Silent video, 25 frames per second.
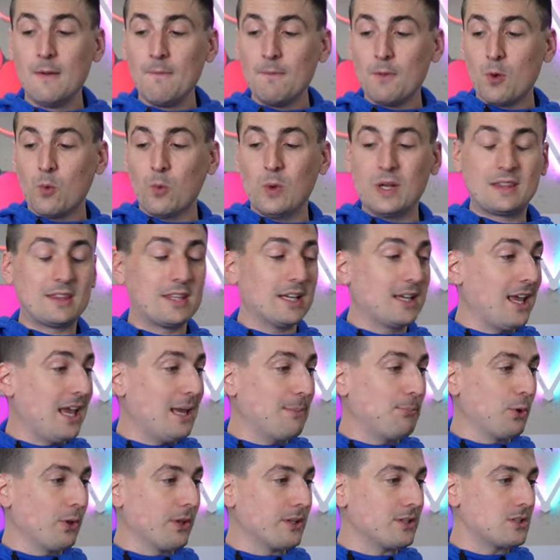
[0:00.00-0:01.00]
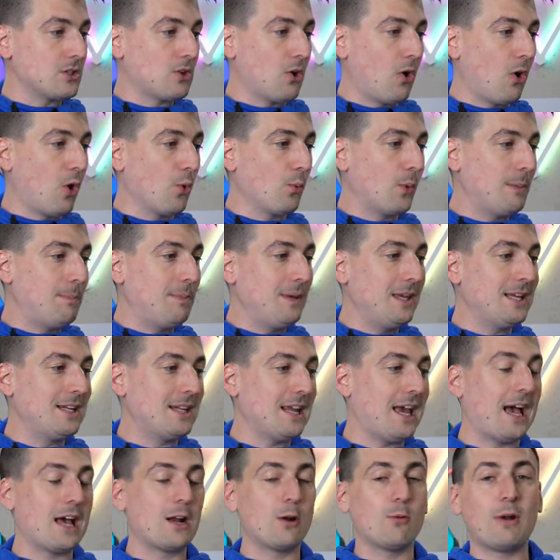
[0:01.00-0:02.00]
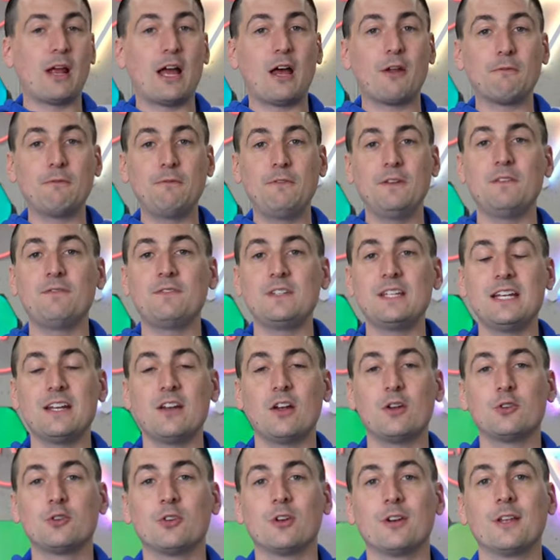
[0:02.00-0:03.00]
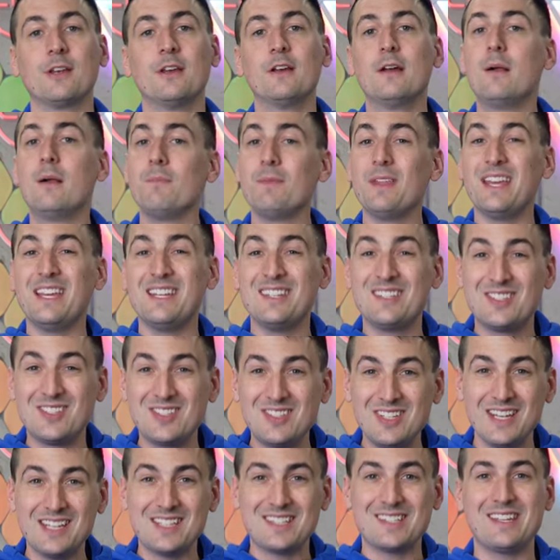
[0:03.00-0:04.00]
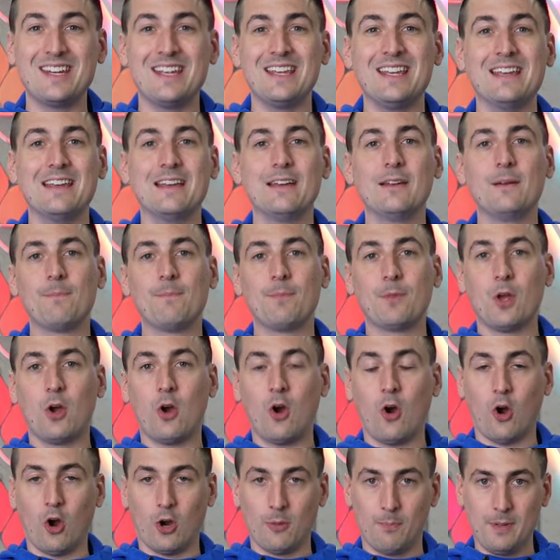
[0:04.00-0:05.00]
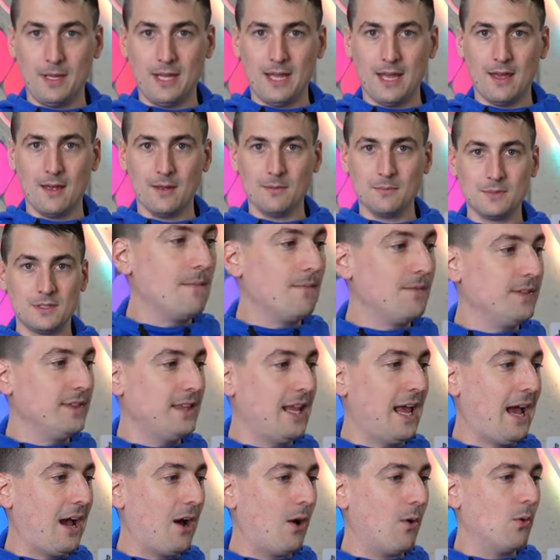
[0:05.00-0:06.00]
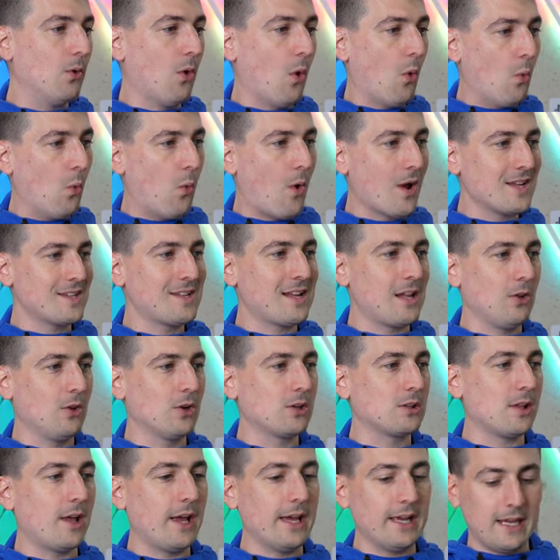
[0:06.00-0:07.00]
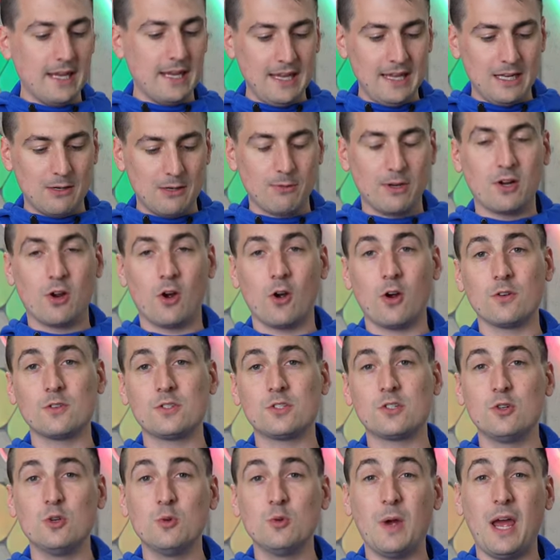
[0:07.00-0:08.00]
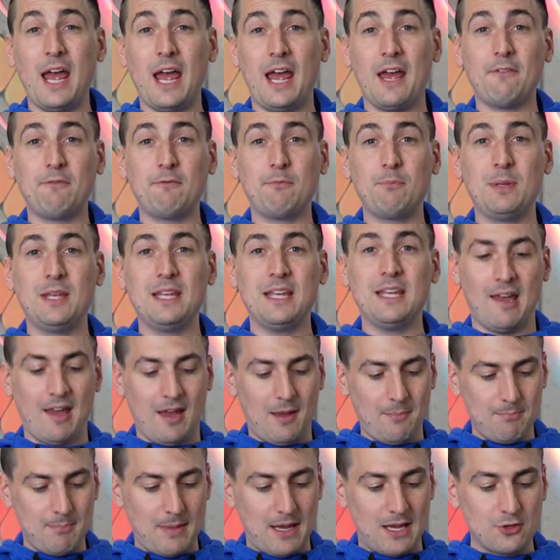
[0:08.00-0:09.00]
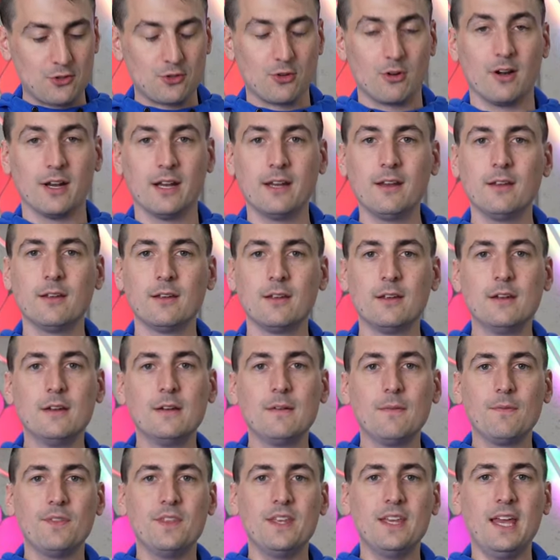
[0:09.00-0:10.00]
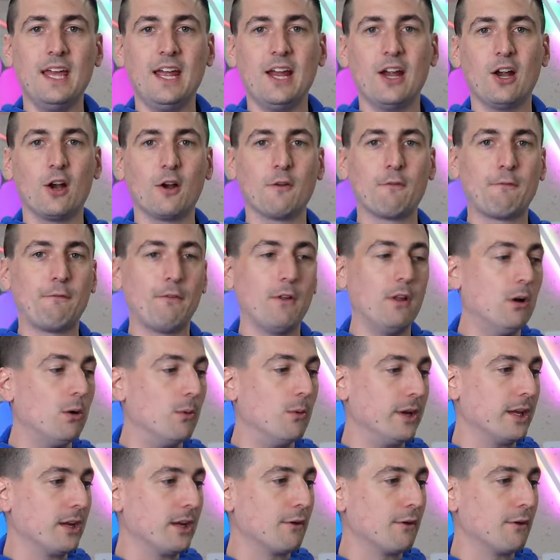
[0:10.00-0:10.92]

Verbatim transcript: With the cable installed, we peaked at around 1,560 RPMs. Now, what does that look like in regards to FPM, measuring the air flowing